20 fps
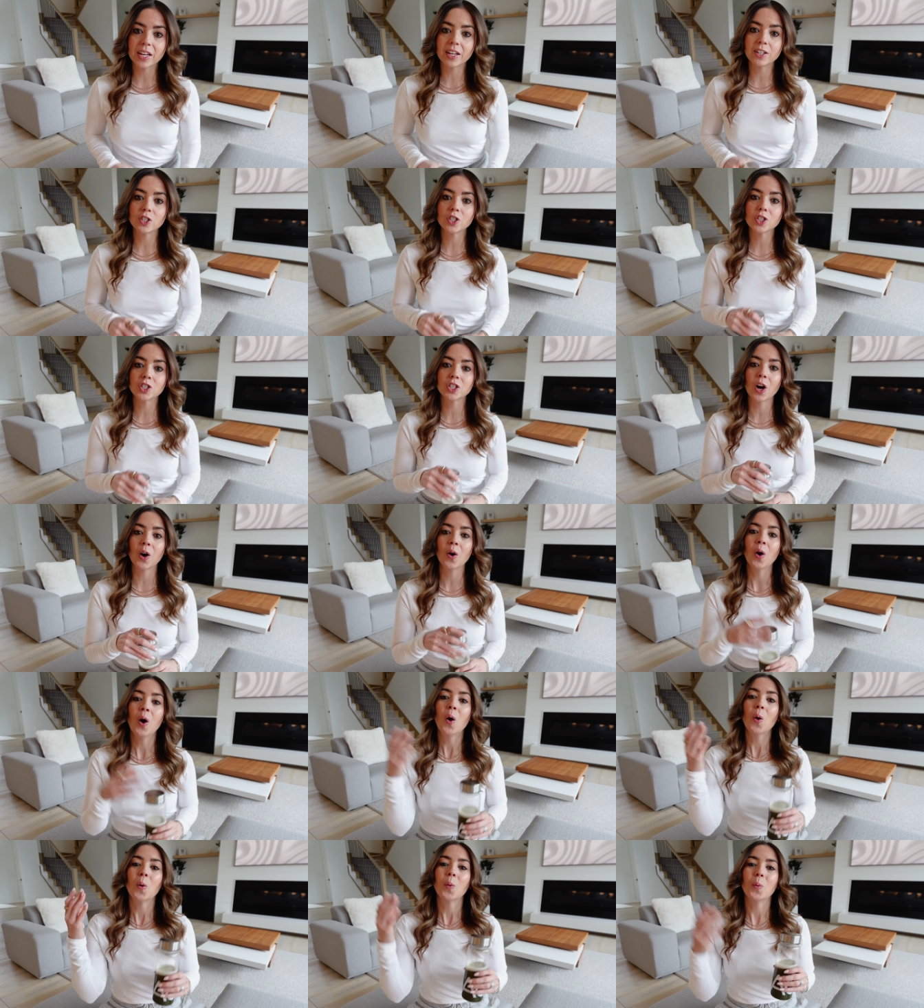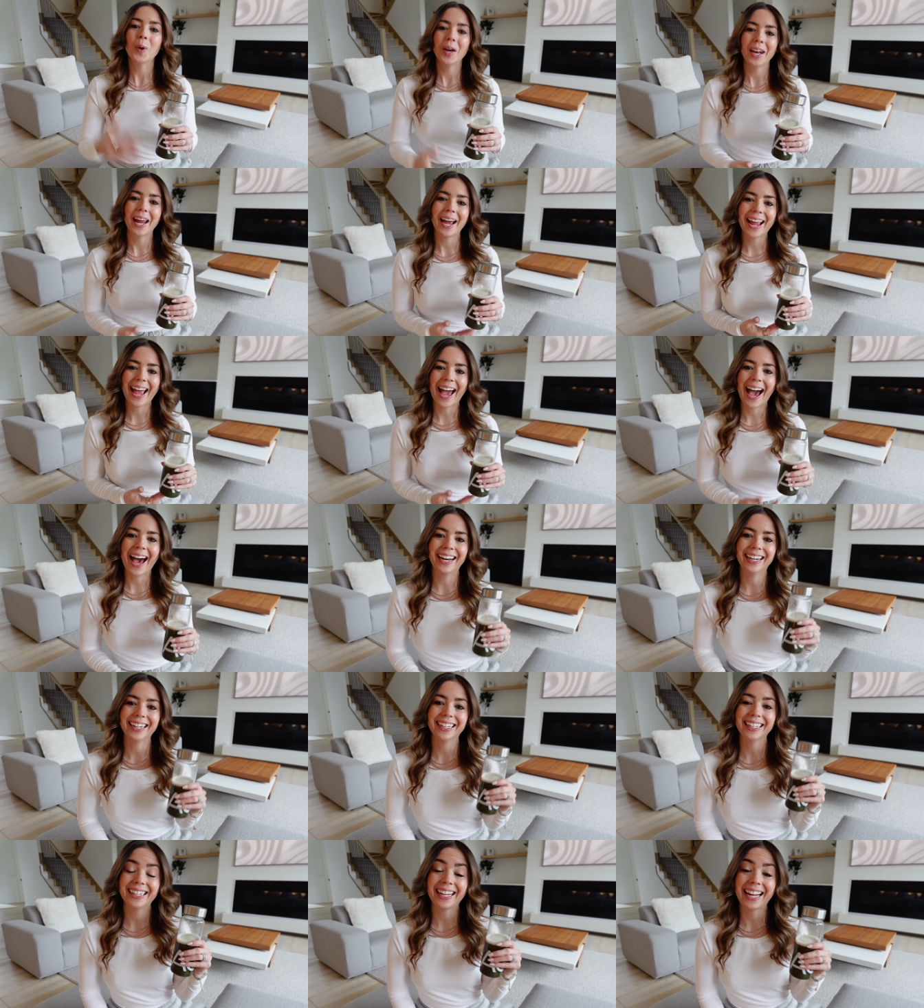And so when I I
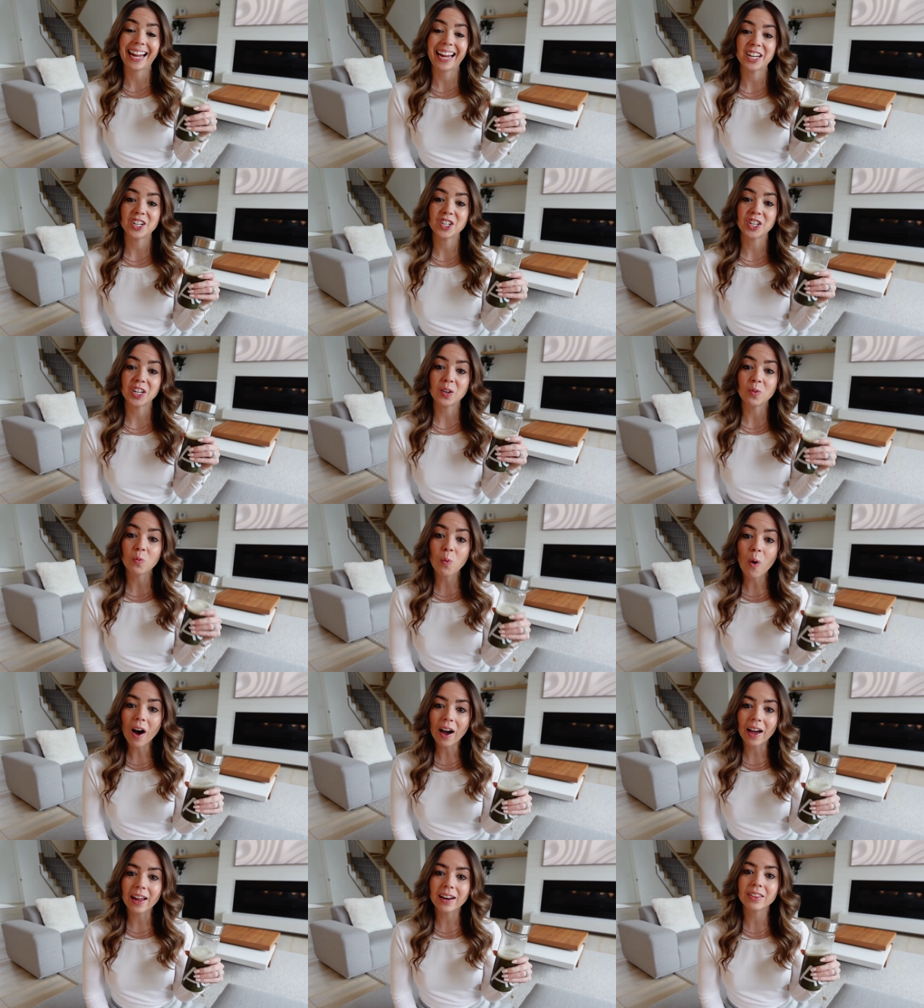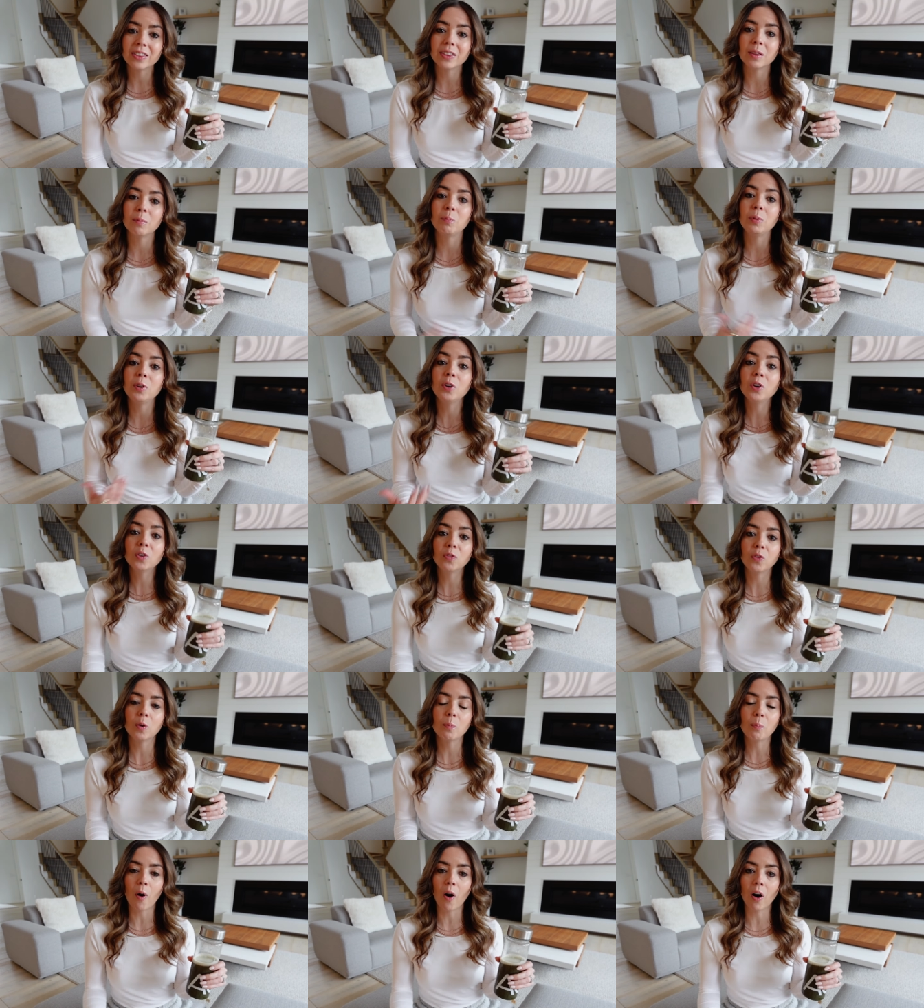added an AG1, the
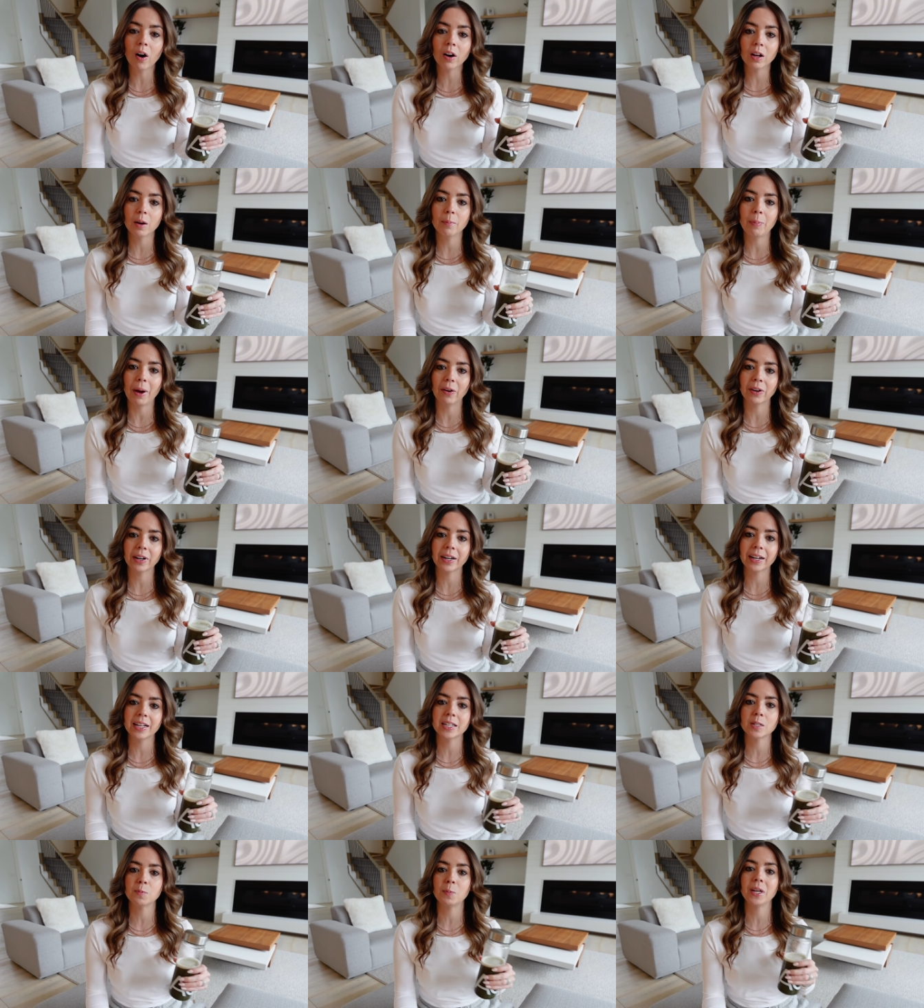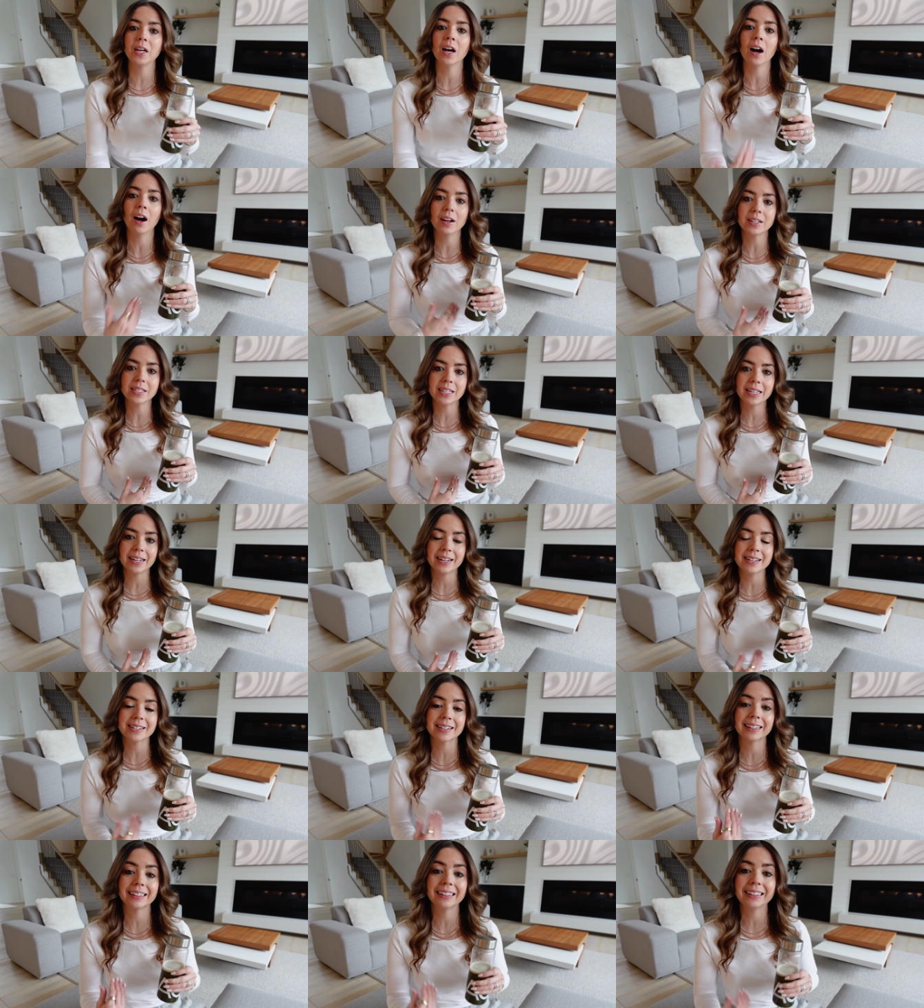beautiful part about it is because it
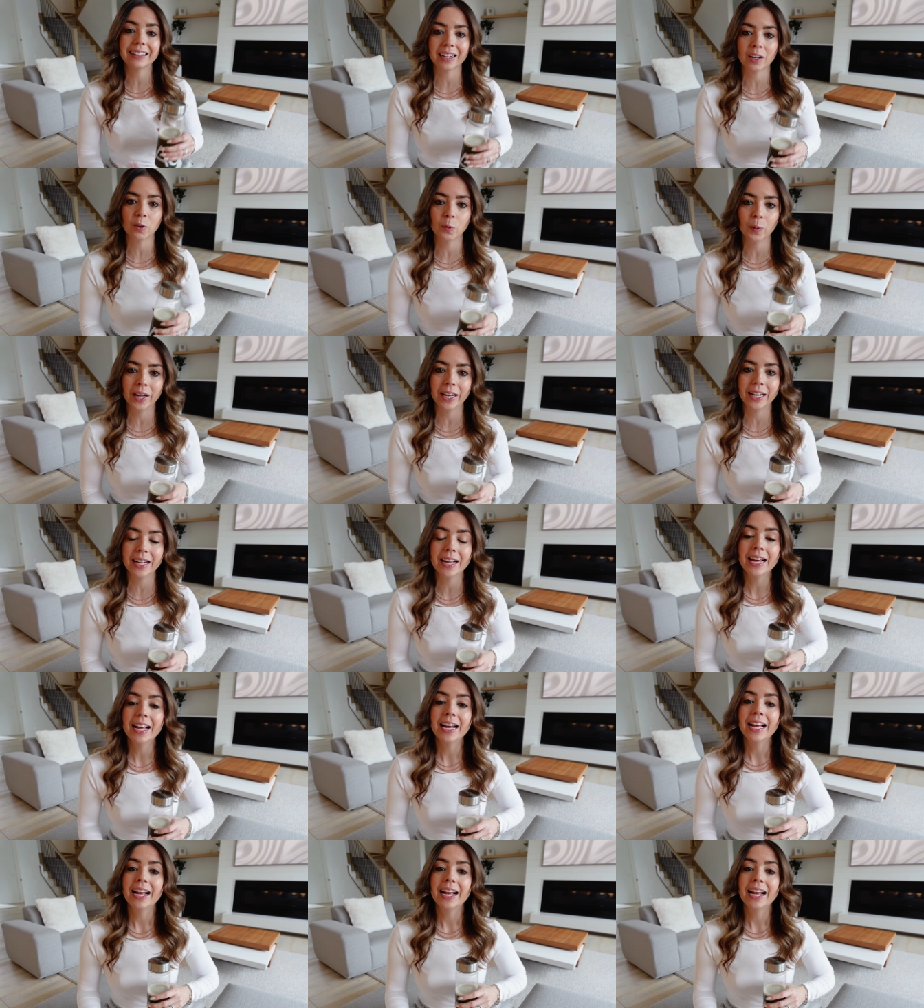is liquid,